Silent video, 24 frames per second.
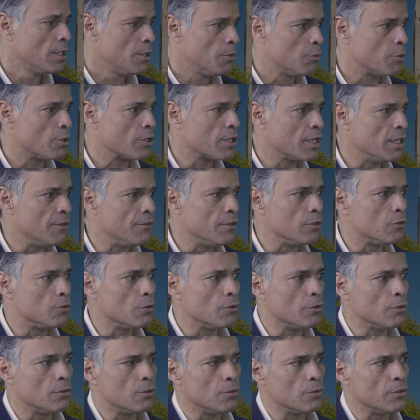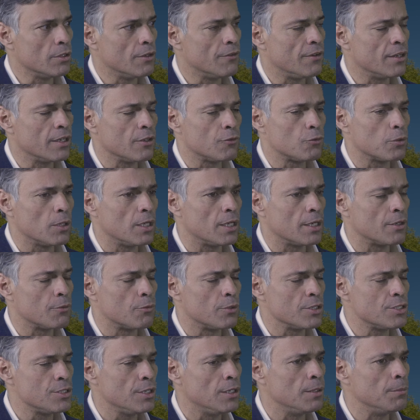were given to the Venezuelan
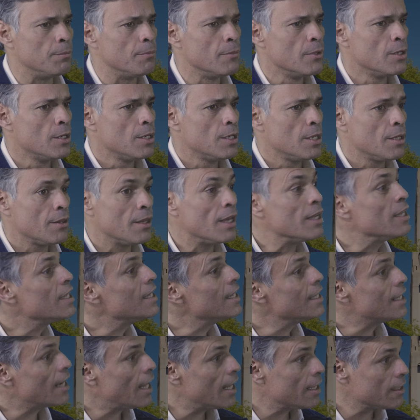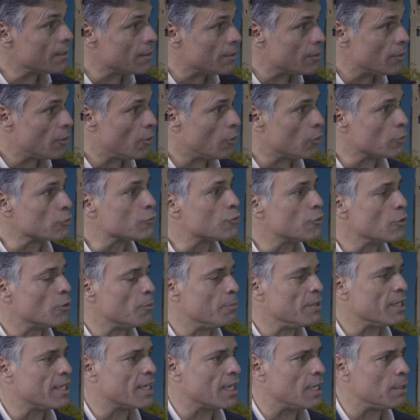regime. Then Iran also
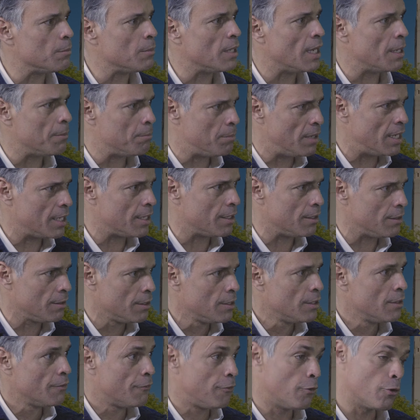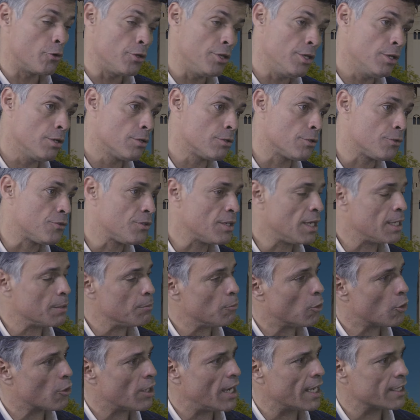became embedded for years and
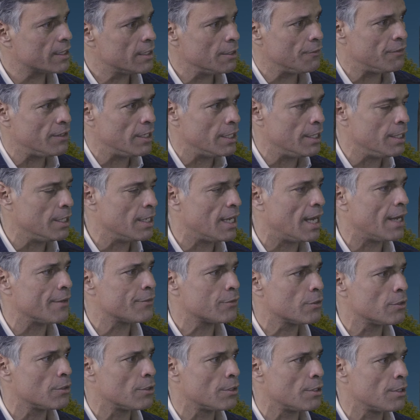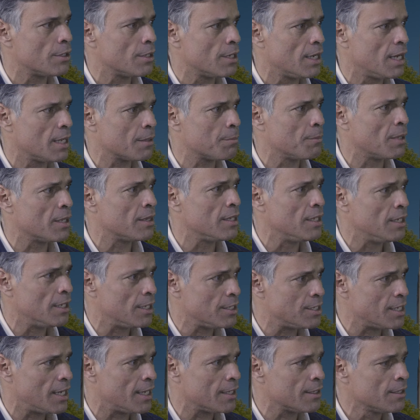more actively after
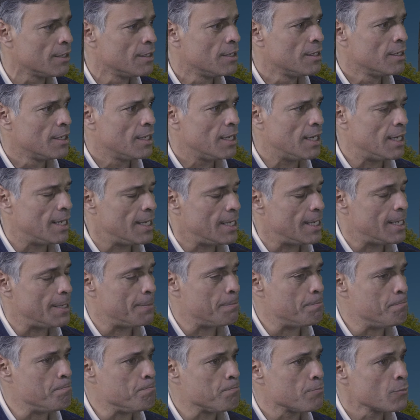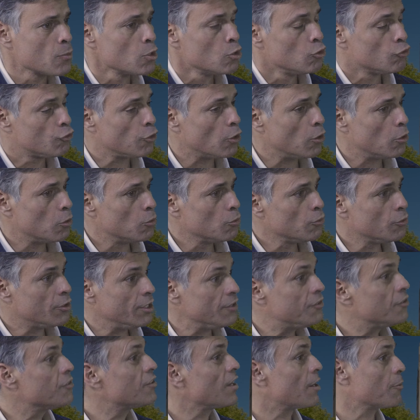Ahmadinejad. So
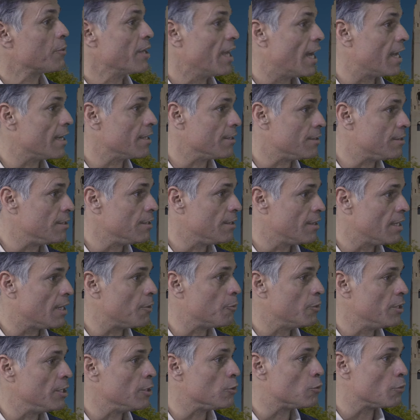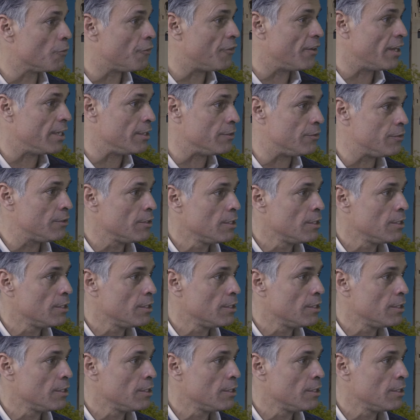this is a reality that we need to face.